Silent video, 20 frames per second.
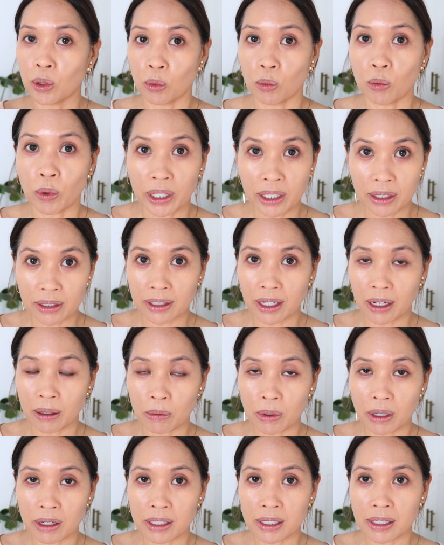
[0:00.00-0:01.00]
what that
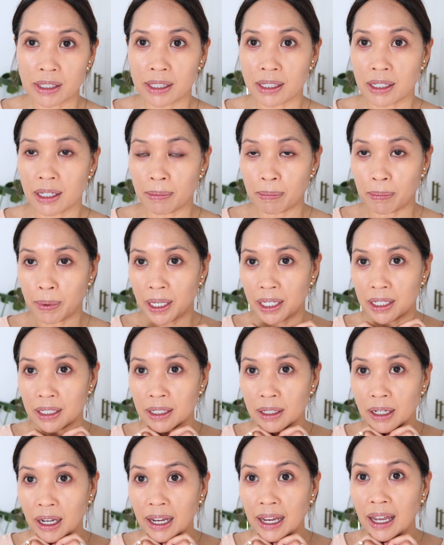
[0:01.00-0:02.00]
was,
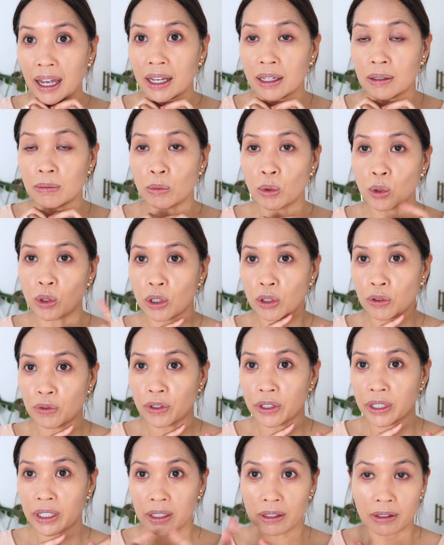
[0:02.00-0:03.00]
but I had more
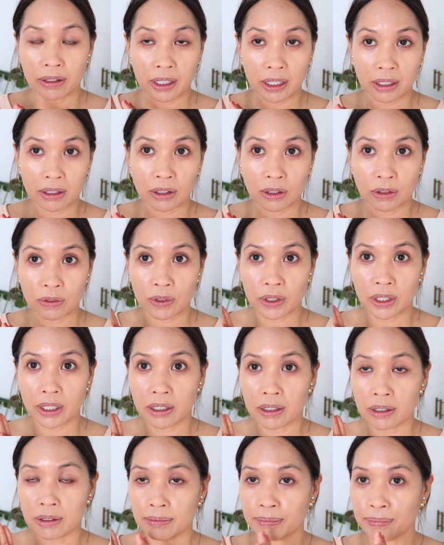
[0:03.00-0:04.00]
over here than over
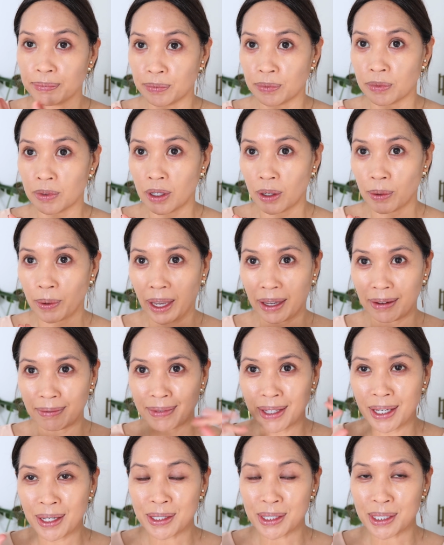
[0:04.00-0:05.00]
here. Okay,
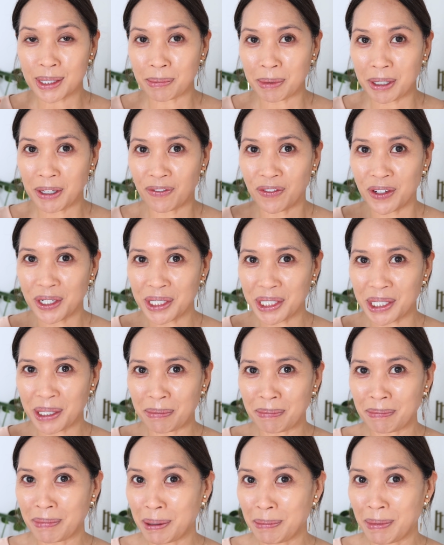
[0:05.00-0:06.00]
so let me finish
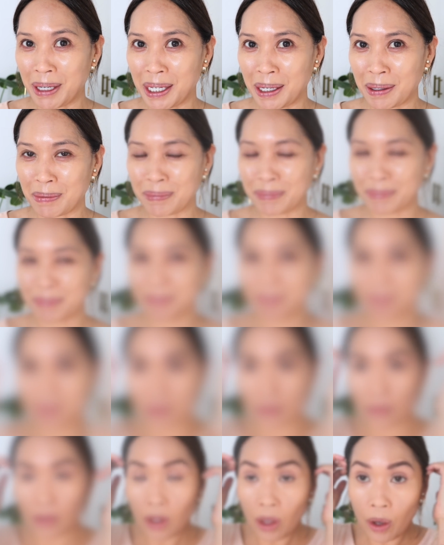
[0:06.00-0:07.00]
up my makeup.
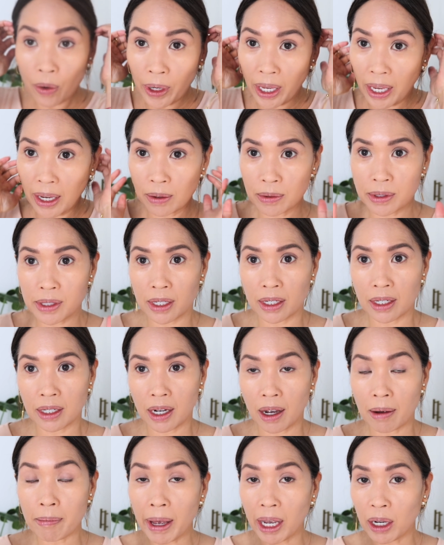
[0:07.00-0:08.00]
Okay, I was gonna
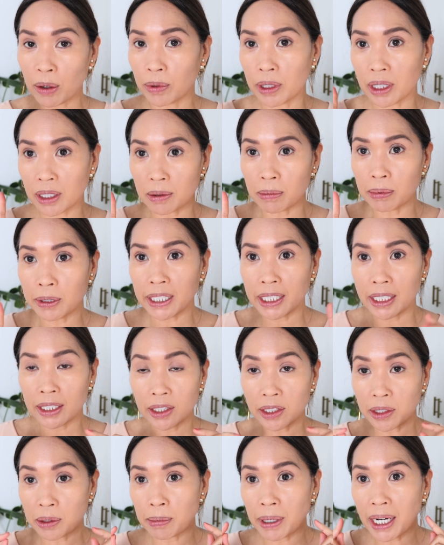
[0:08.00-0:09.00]
come back with a completed
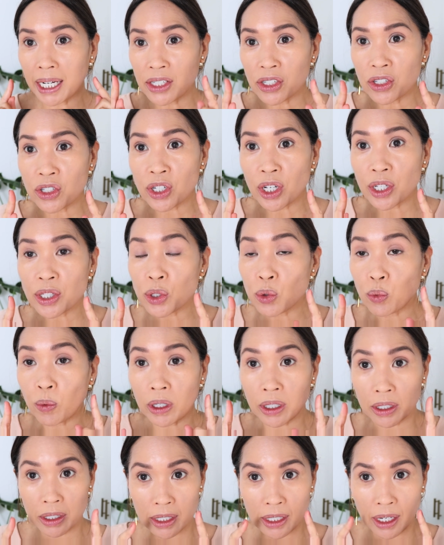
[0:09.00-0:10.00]
look, but I just
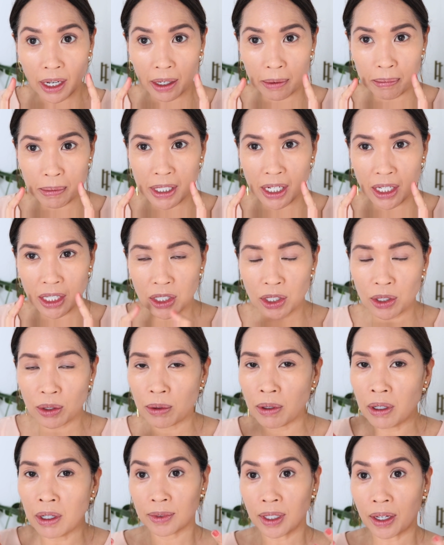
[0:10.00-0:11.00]
wanted to update
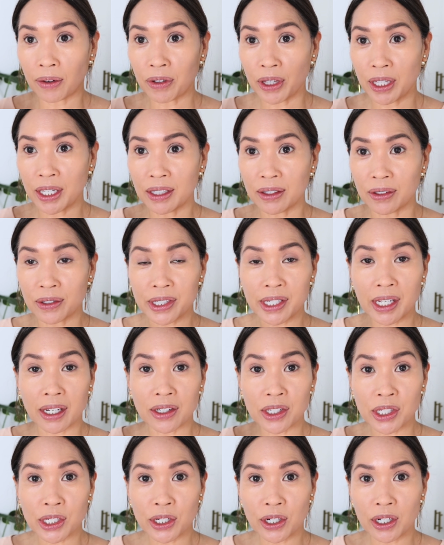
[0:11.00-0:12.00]
you. Everything looks kind
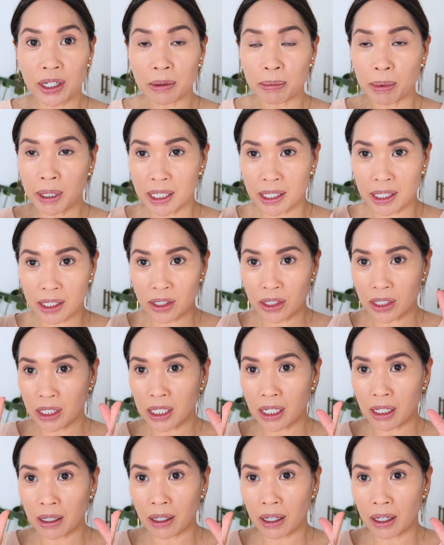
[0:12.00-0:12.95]
of stark because I just